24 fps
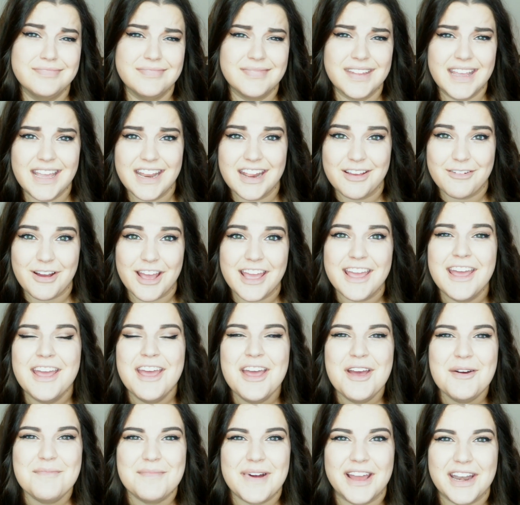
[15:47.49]
Anyway,
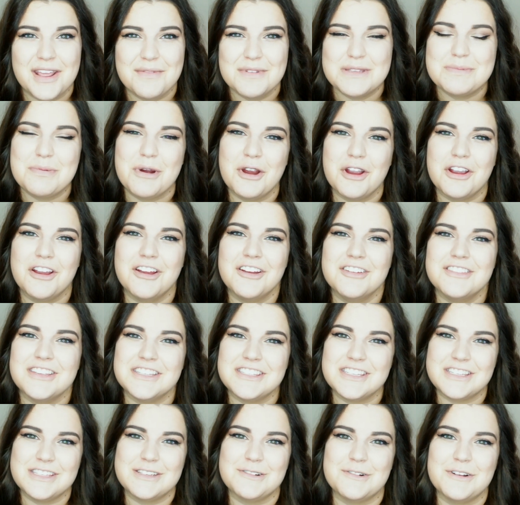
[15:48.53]
my name is Parker.
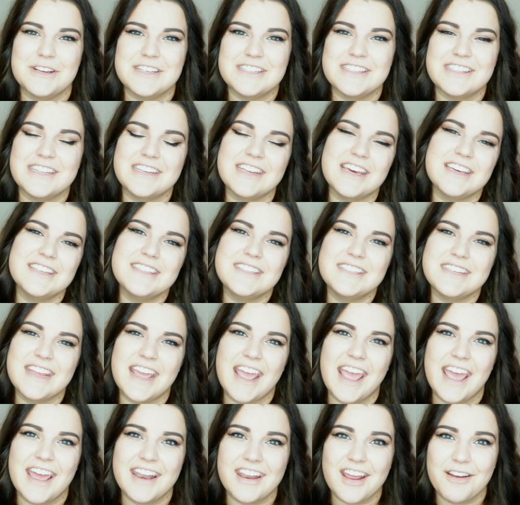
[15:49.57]
This is Stories in the Dust,
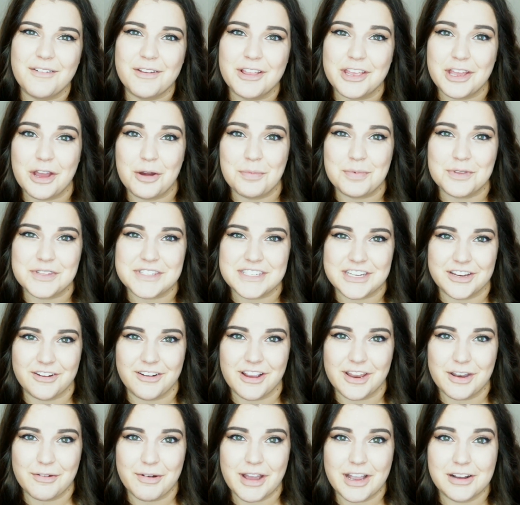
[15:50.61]
and I really hope you'll stick
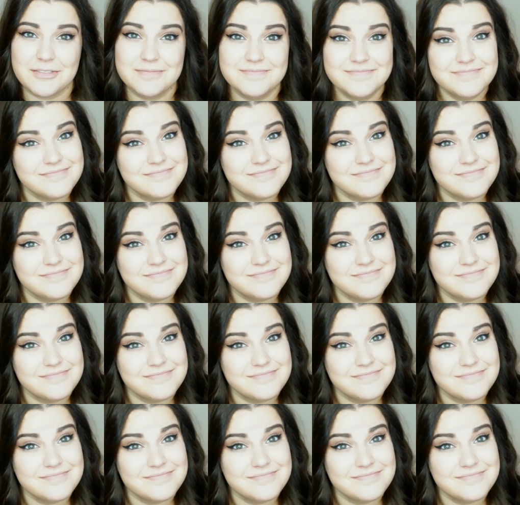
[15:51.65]
around a while.